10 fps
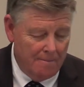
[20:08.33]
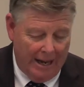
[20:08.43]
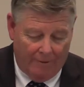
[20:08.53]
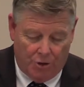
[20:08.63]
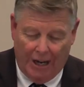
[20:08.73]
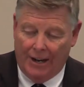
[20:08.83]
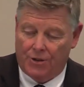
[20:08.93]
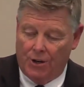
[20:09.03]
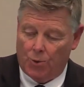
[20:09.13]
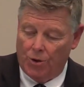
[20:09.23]
if
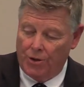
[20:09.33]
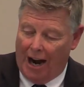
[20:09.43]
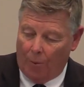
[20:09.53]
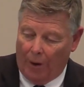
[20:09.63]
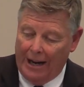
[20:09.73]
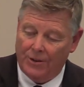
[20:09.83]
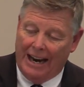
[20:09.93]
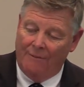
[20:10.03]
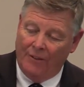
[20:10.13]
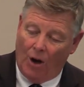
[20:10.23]
Jesus was not raised,
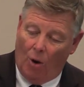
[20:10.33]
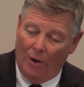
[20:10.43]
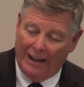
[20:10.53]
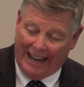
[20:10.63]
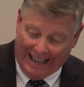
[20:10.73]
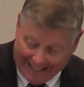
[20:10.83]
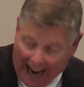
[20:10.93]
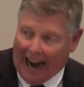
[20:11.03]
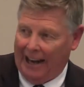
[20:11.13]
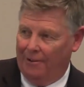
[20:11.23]
even though he
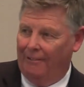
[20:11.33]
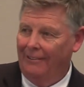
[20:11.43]
died.